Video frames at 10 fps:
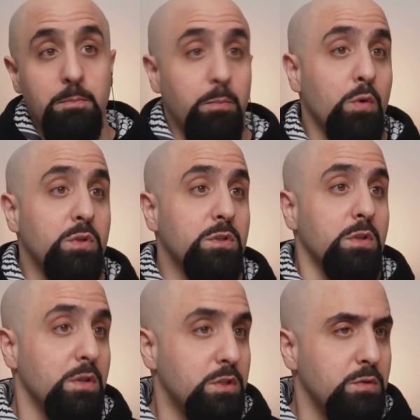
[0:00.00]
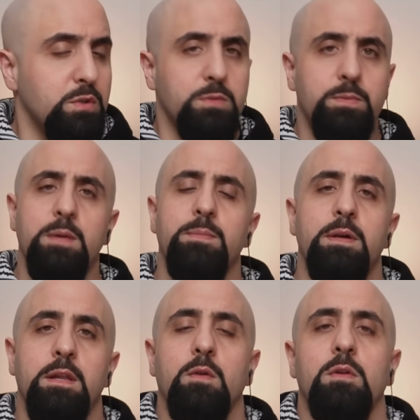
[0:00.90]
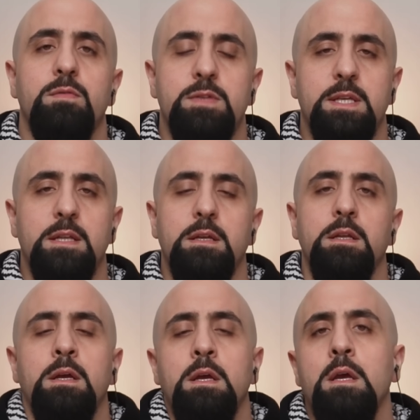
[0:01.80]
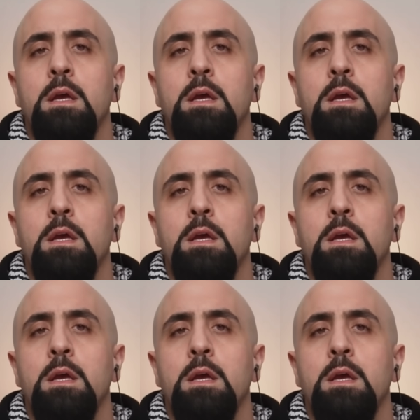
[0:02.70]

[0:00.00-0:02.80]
important to the Jewish people all of a sudden,